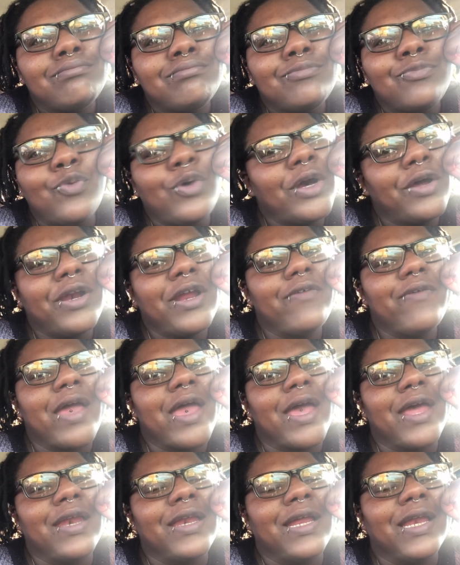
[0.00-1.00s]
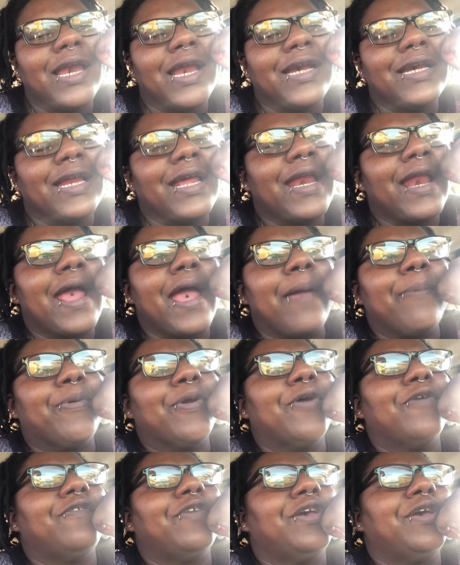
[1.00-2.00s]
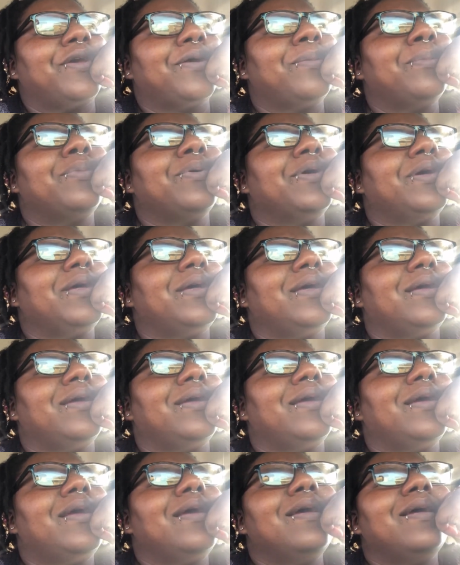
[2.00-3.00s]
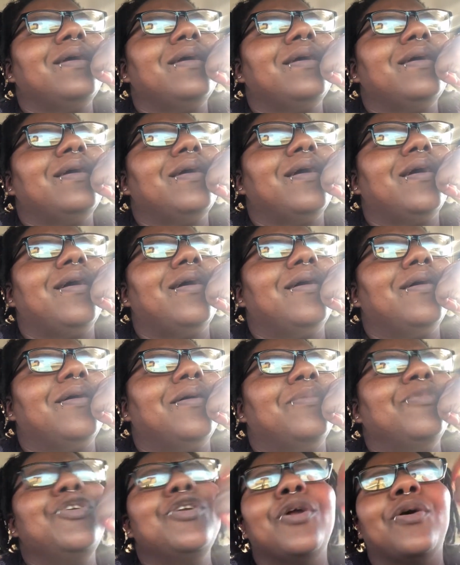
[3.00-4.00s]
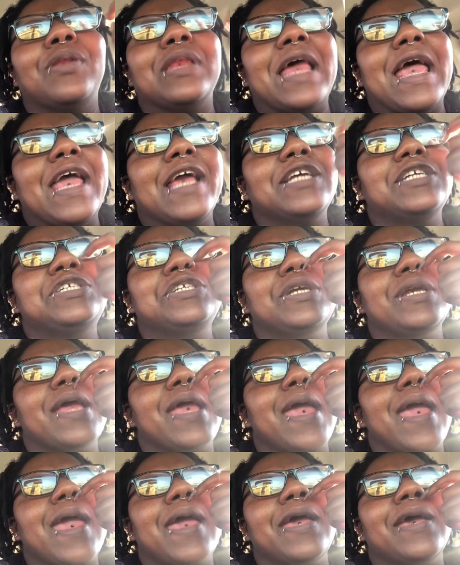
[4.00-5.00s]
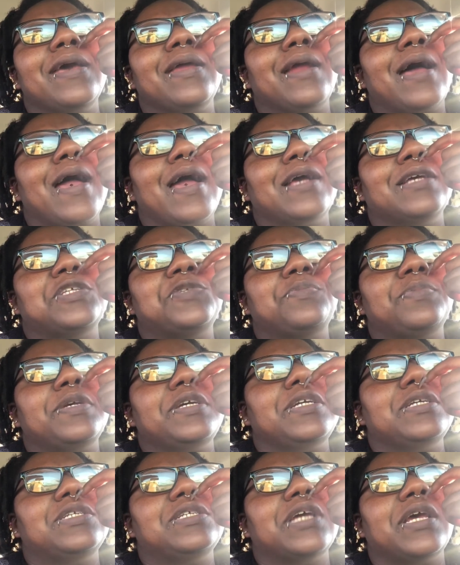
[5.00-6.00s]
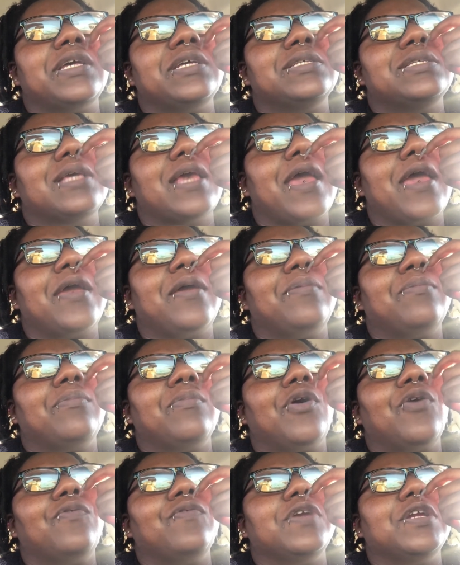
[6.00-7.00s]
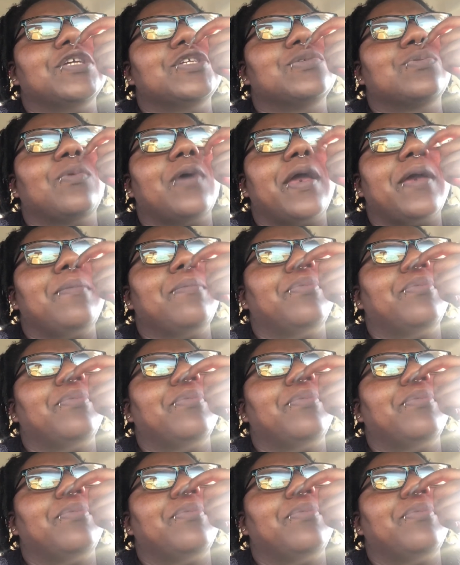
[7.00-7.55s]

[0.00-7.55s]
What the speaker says: We don't ever had nothing like that happen over here. But, you know, last year they had a high-speed chase came over this way.